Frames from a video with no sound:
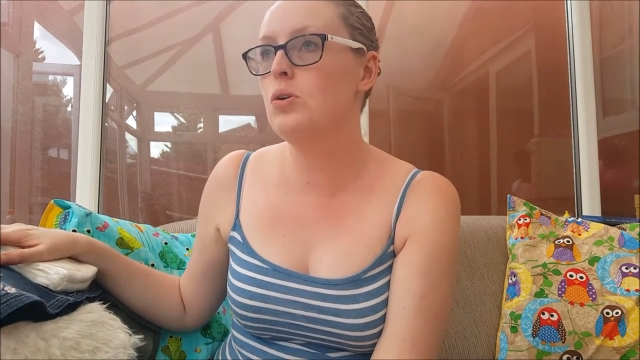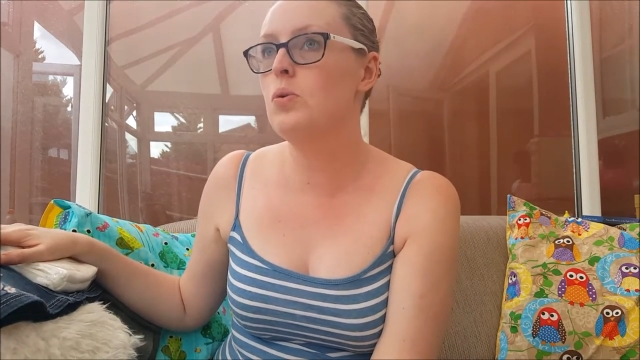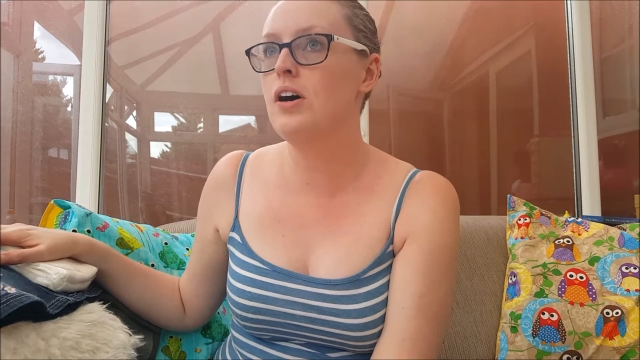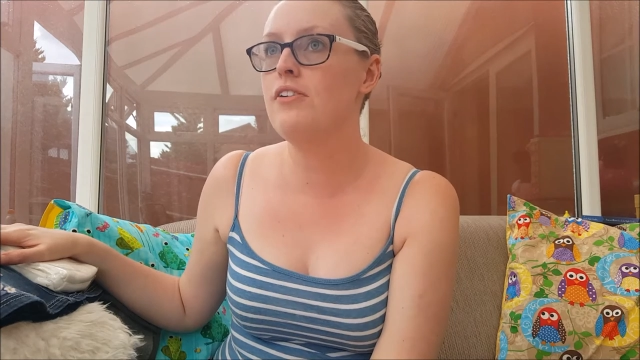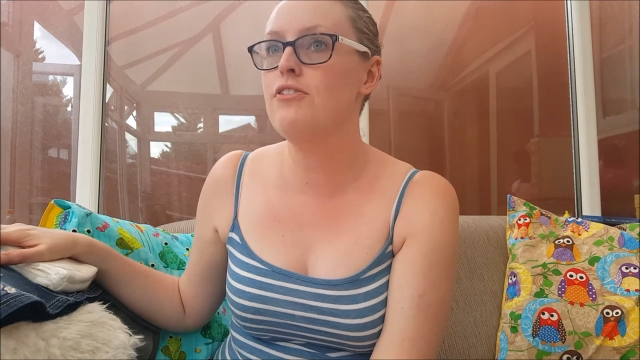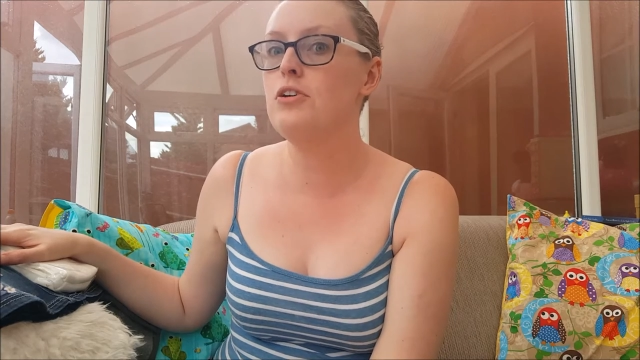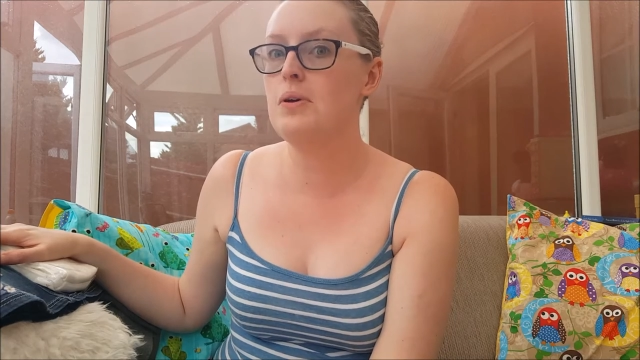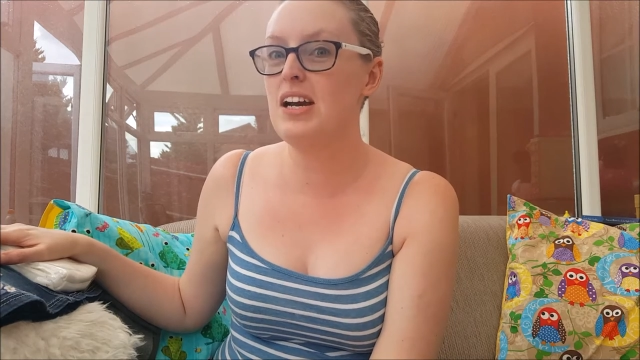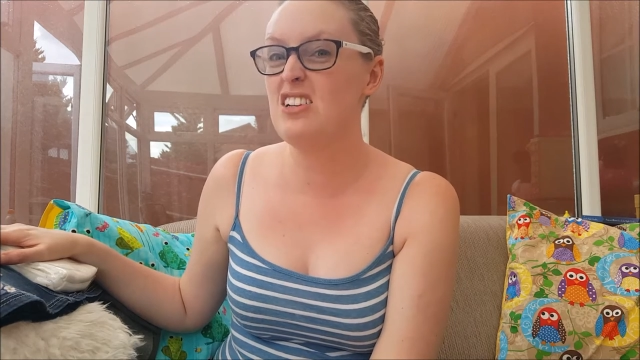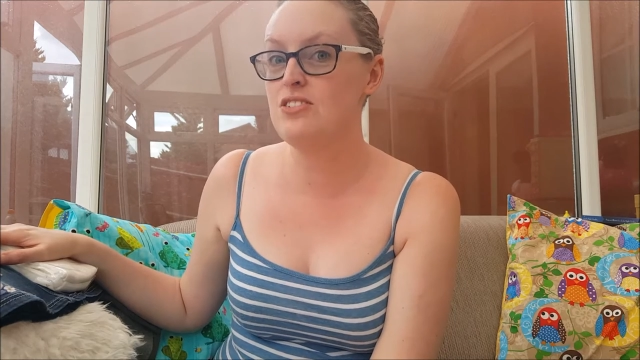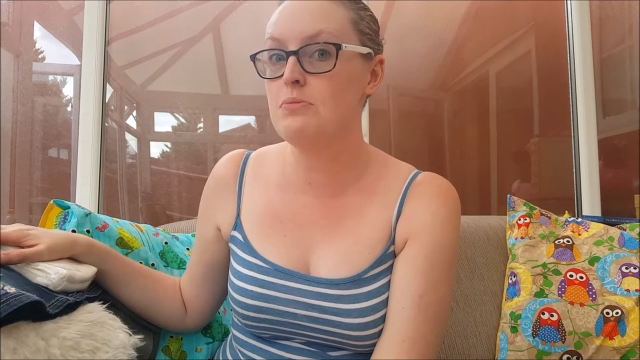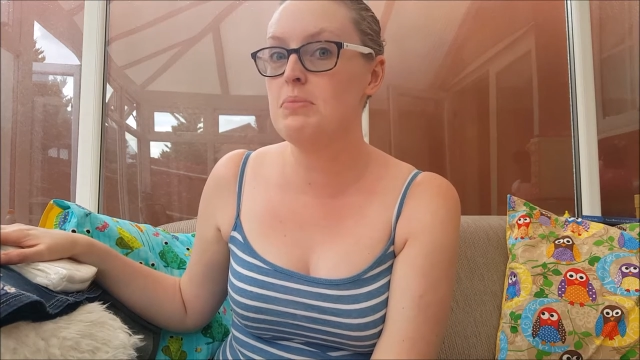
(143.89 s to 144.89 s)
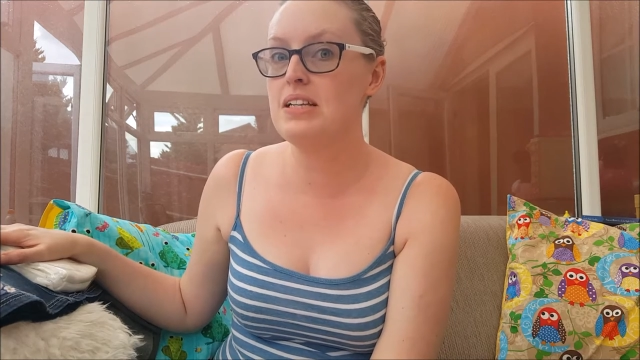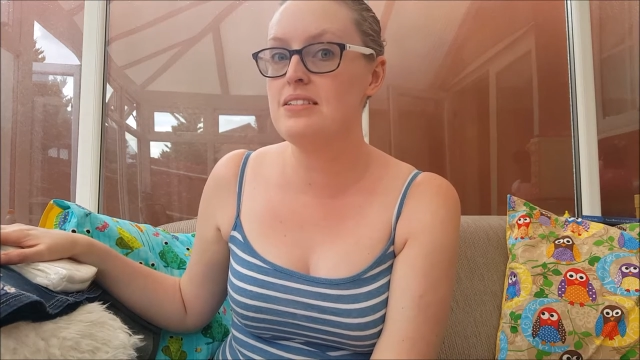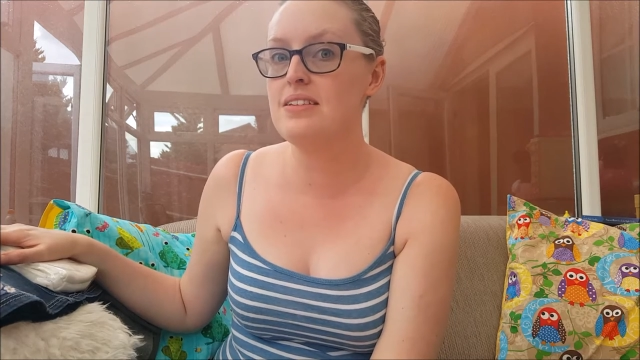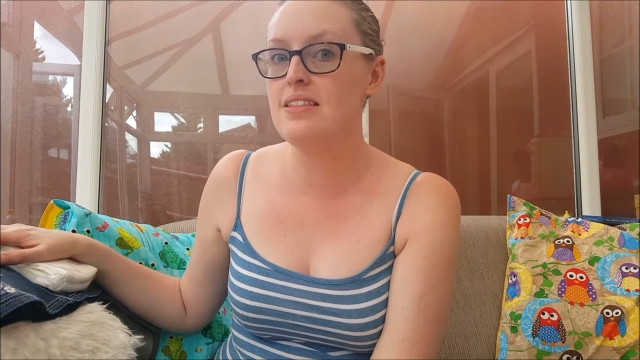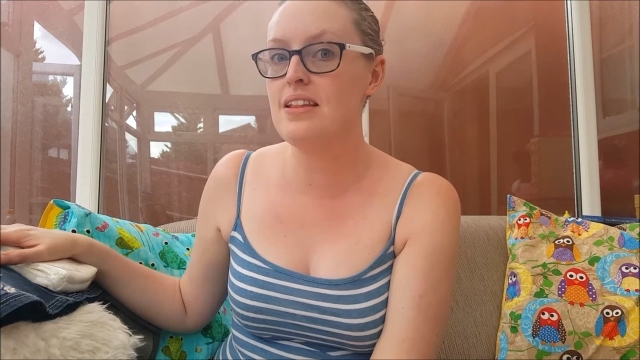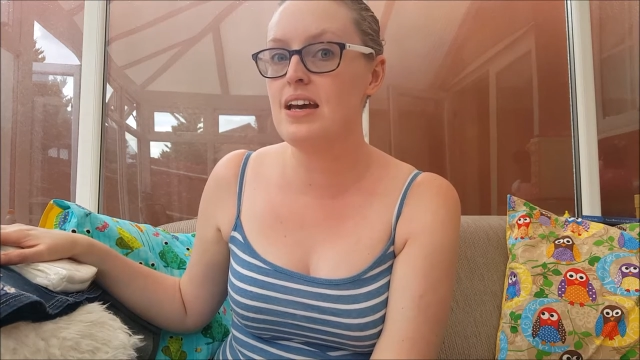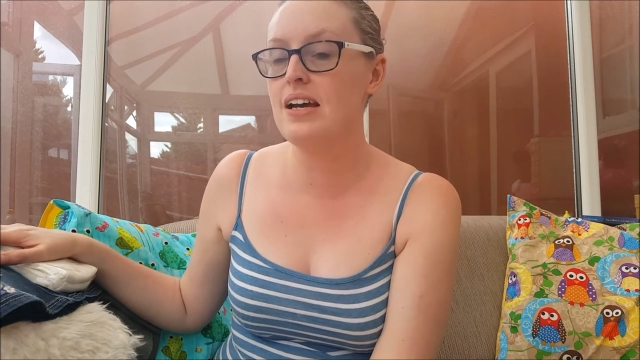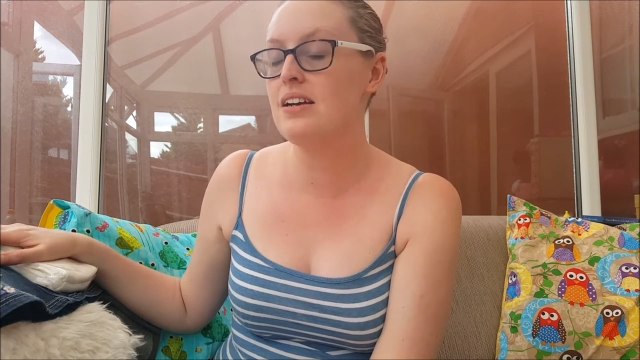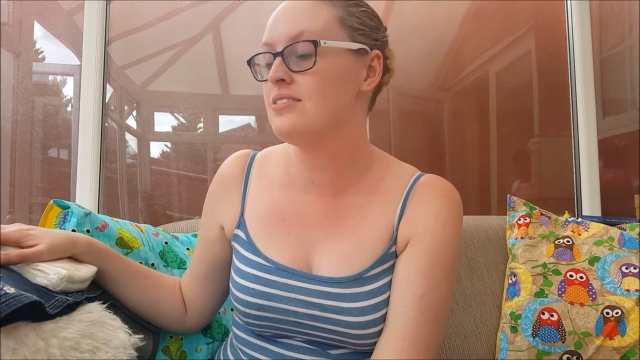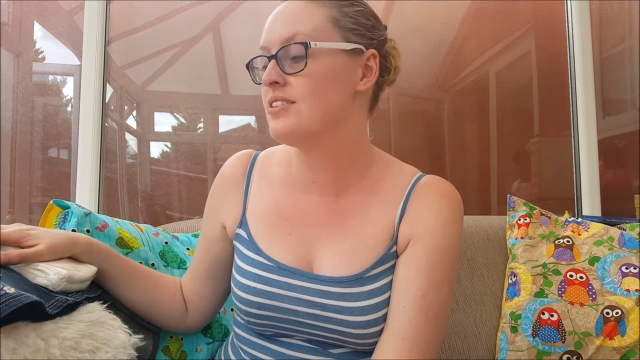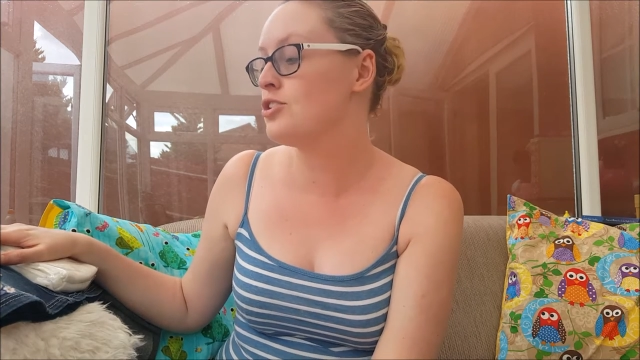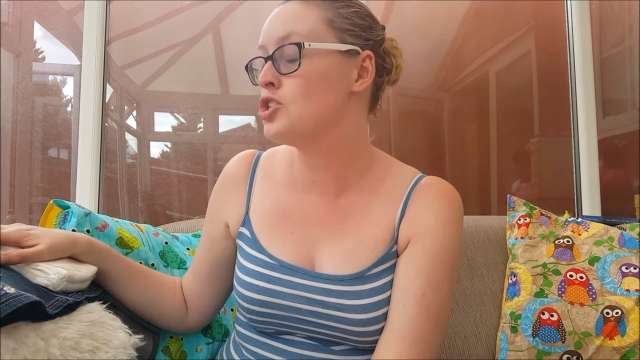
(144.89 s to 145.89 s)
quite a few extra bits in there
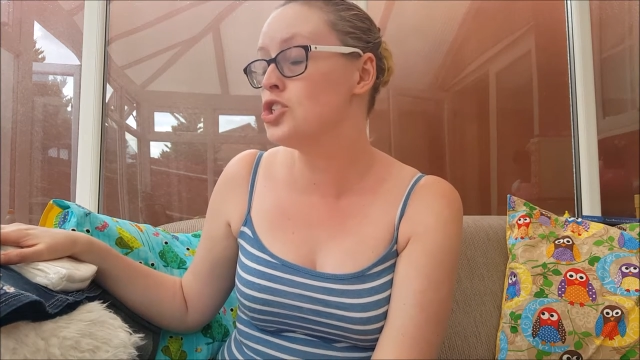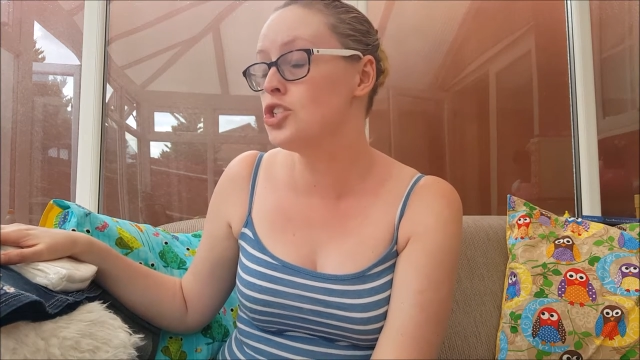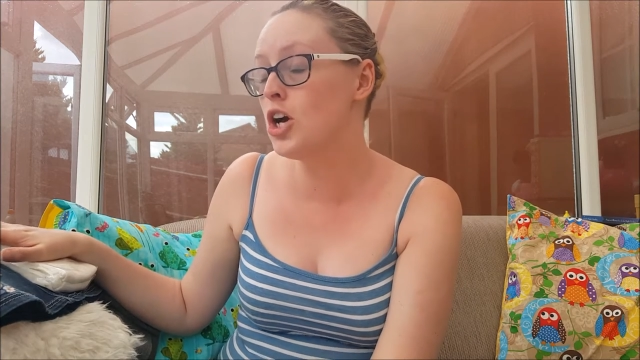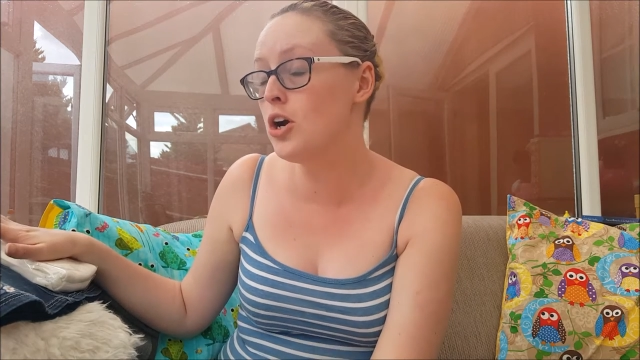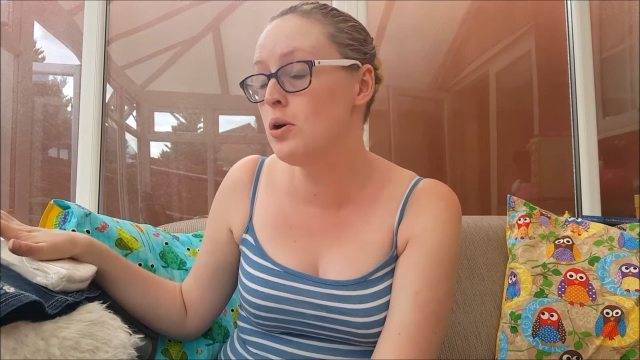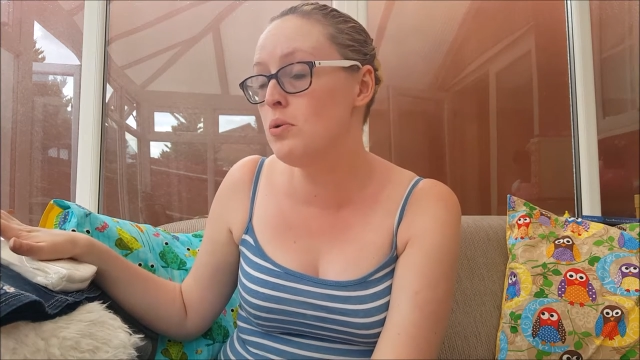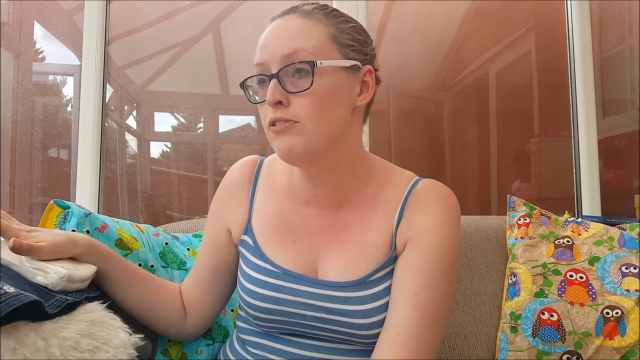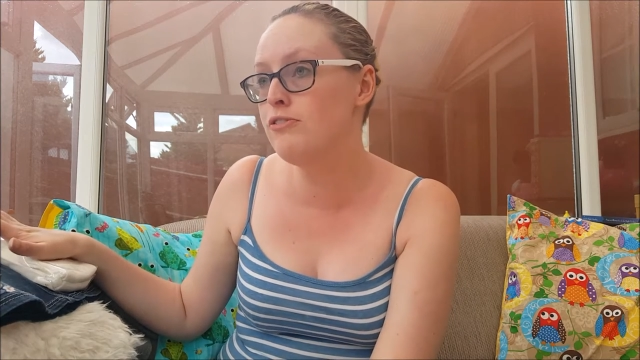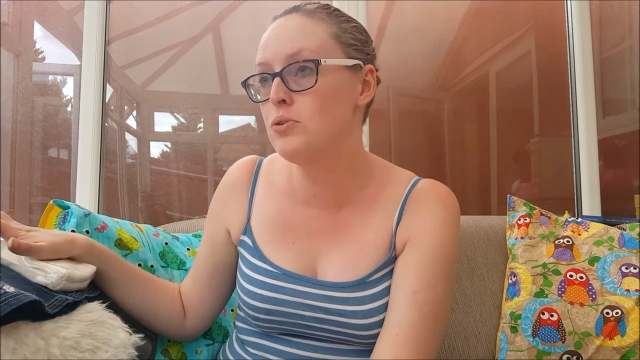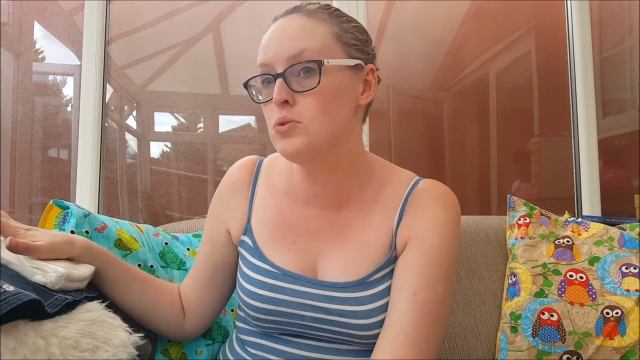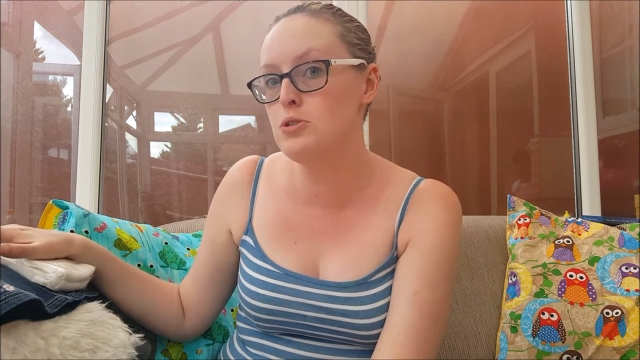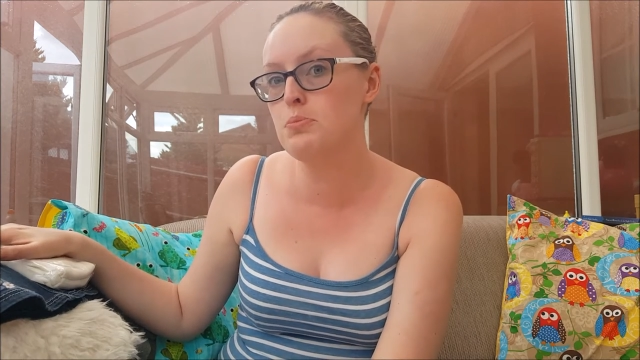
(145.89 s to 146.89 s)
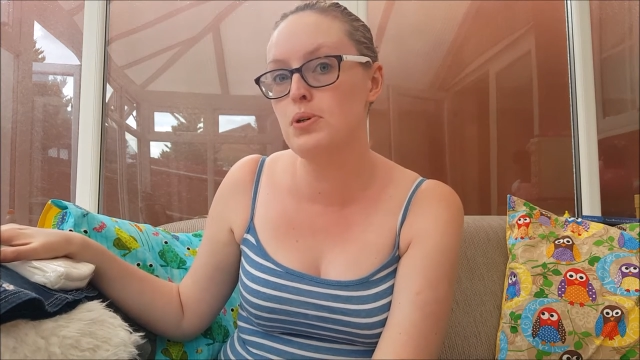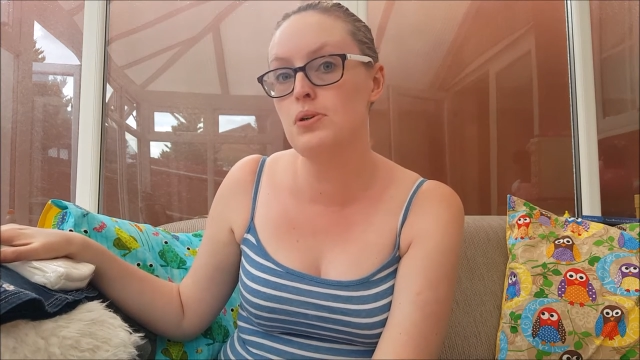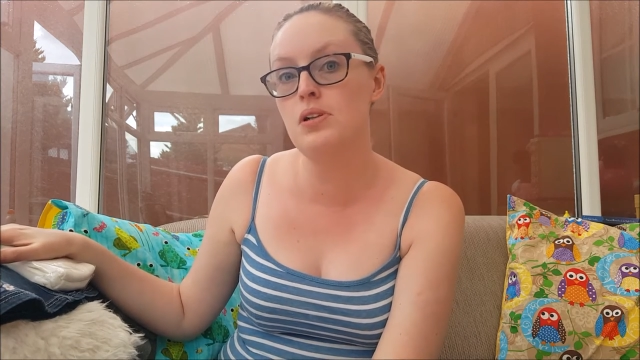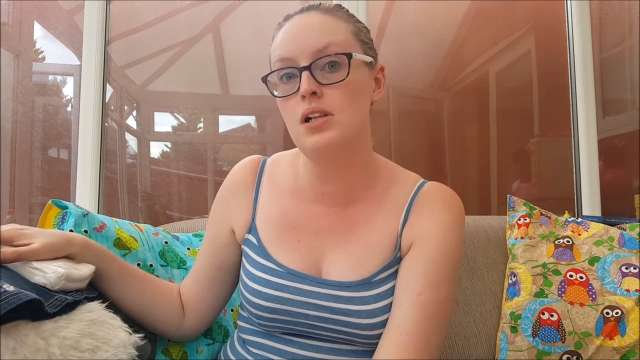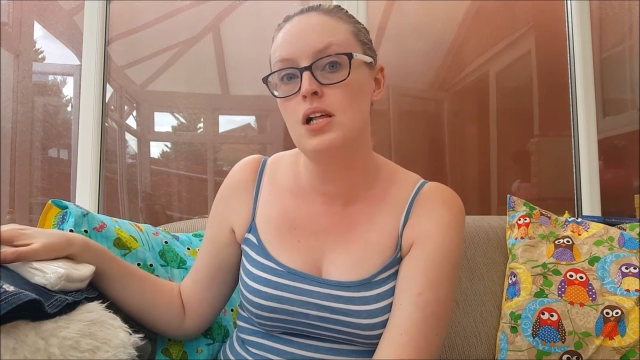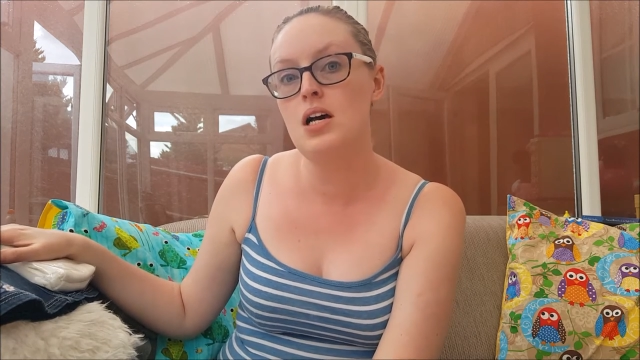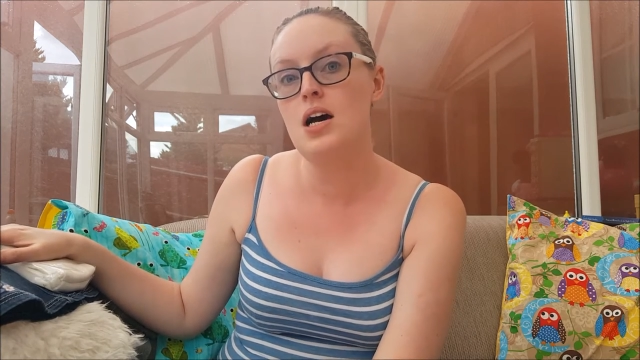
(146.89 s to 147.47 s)
because they're so affordable,